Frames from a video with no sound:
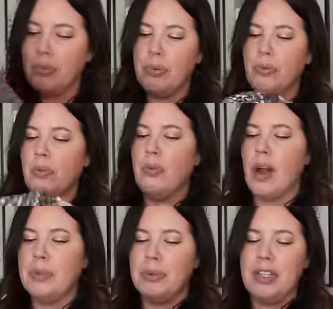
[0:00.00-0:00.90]

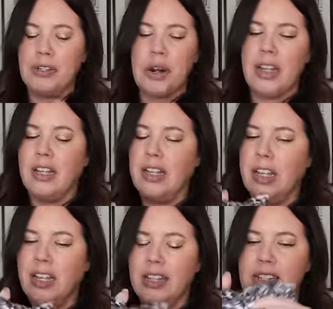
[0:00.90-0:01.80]
probably dry
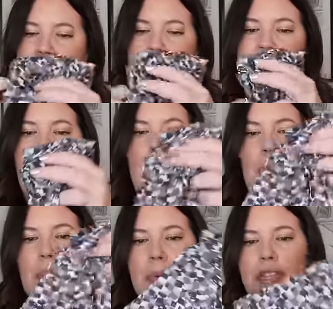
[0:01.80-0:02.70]
cleaned.
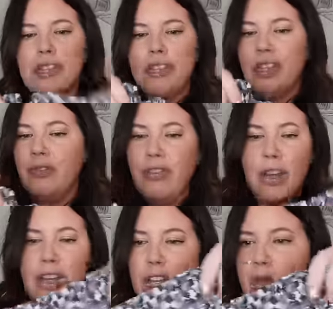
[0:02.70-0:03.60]
Um, but it's
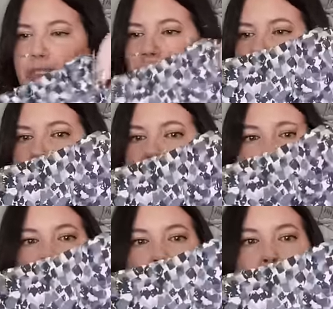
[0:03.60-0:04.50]
very cute. It's got a little
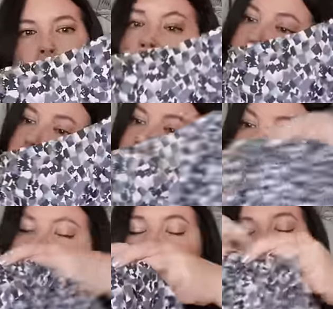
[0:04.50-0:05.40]
jewel, oh, a
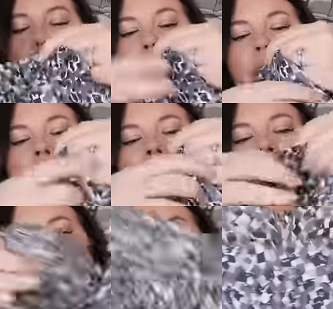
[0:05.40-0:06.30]
little square
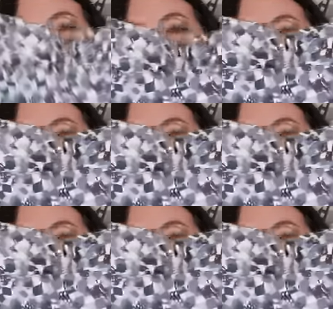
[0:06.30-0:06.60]
neck,